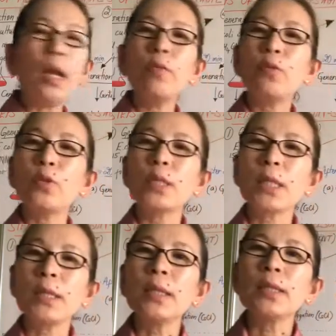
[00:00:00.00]

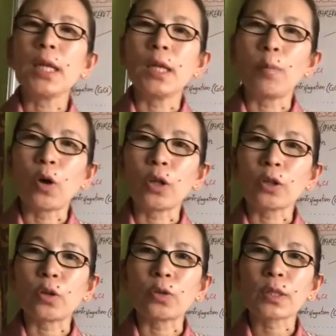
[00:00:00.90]
N14 DNA
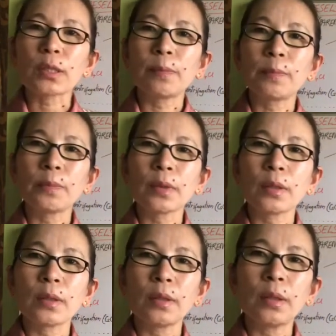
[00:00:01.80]
molecules.
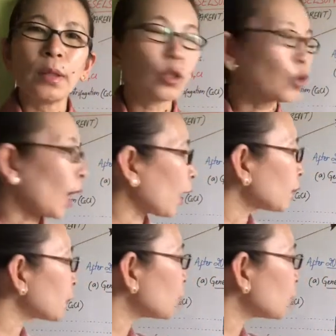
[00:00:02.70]
So after